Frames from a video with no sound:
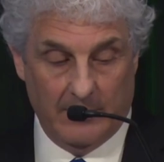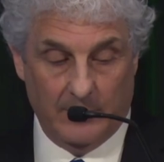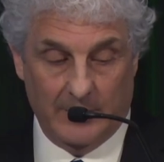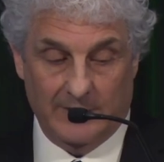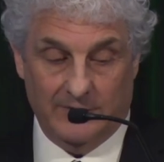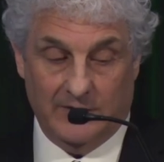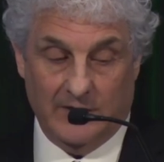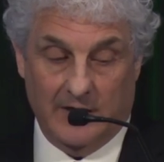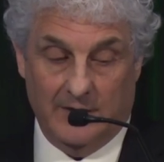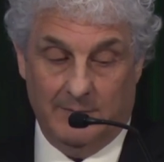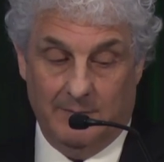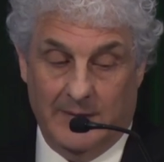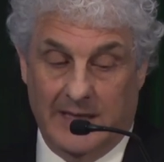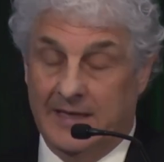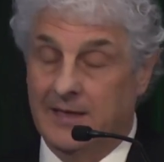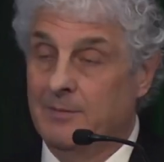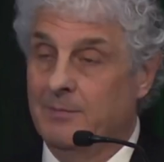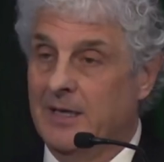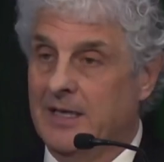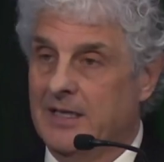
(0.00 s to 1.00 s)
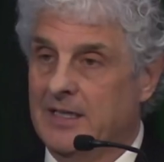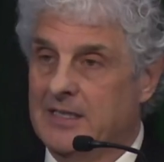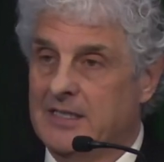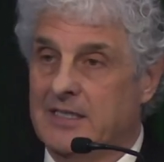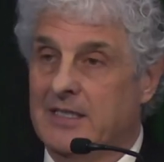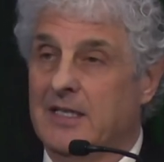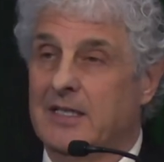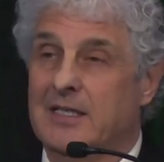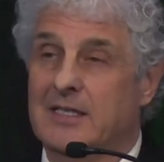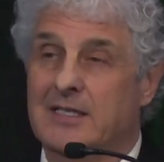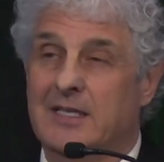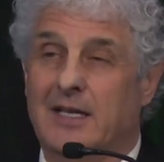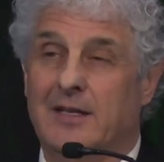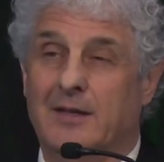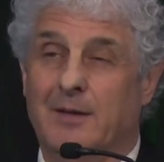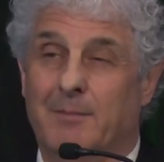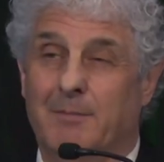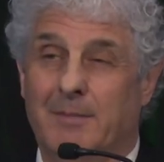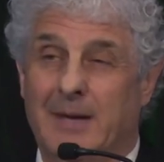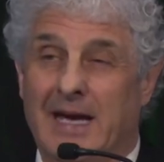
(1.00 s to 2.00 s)
And we've done many, many studies
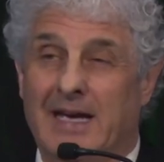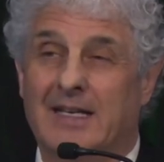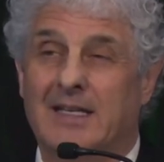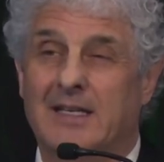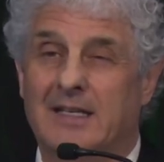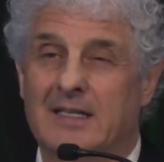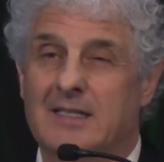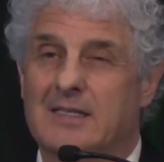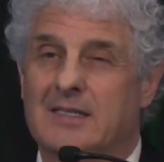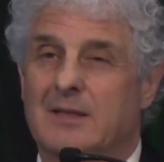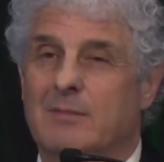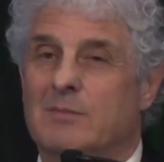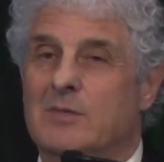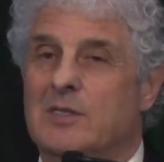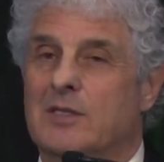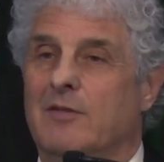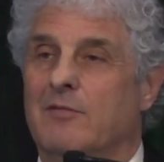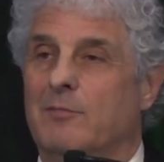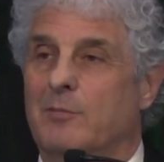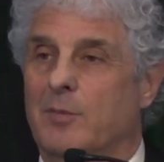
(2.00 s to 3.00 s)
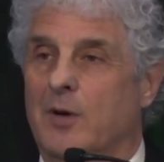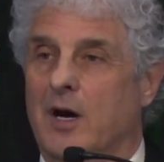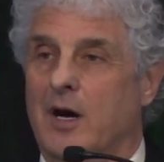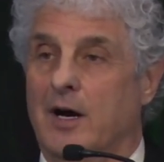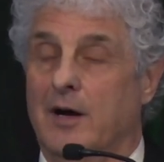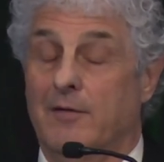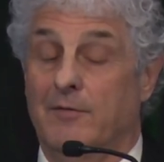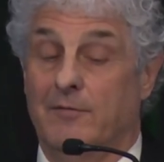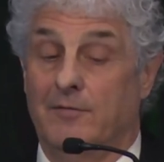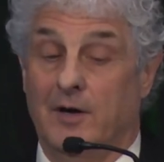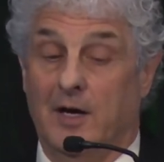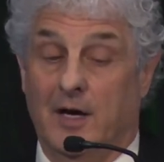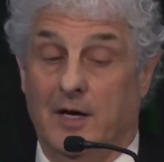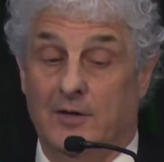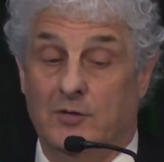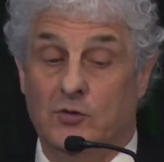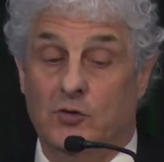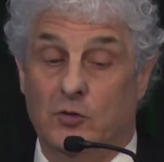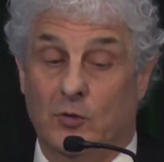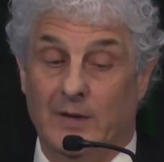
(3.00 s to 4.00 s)
on the mechanisms of, of
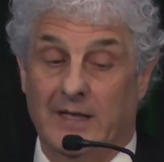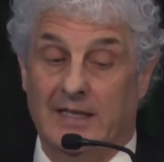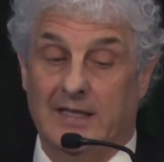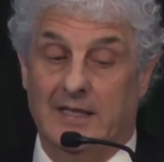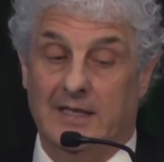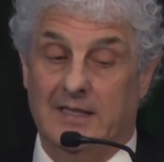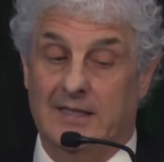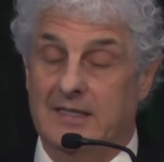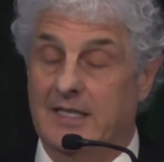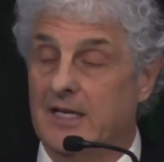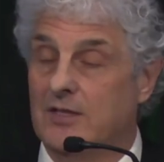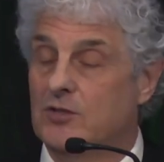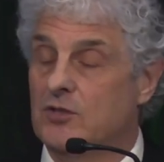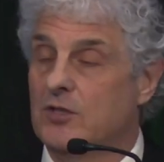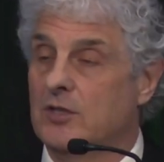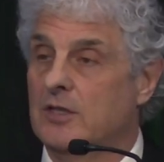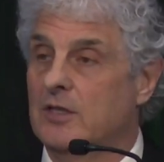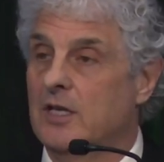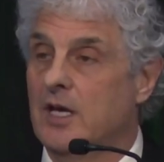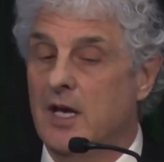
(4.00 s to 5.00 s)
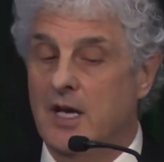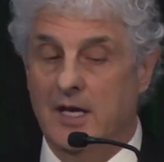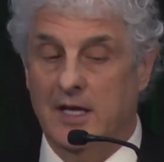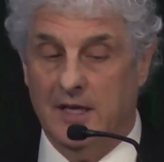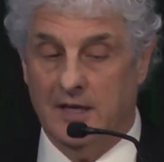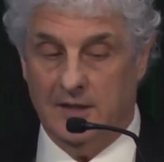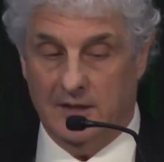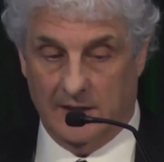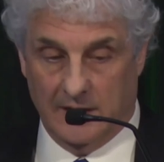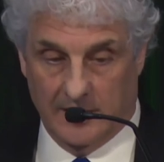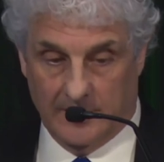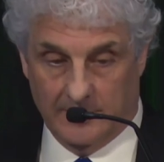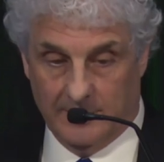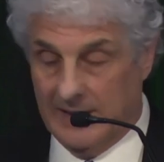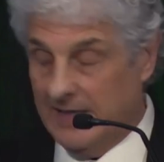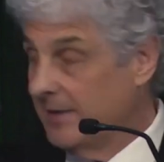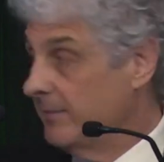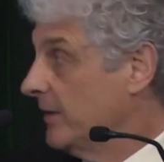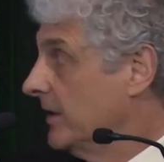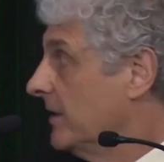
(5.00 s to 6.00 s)
uh, joint attention in young
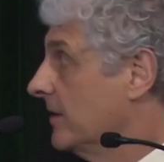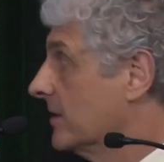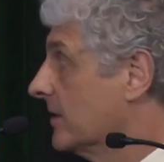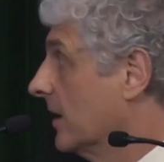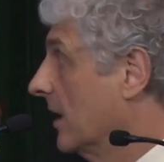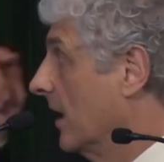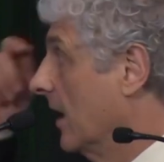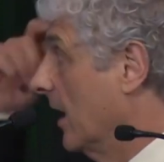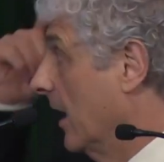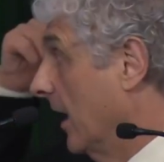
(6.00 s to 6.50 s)
babies.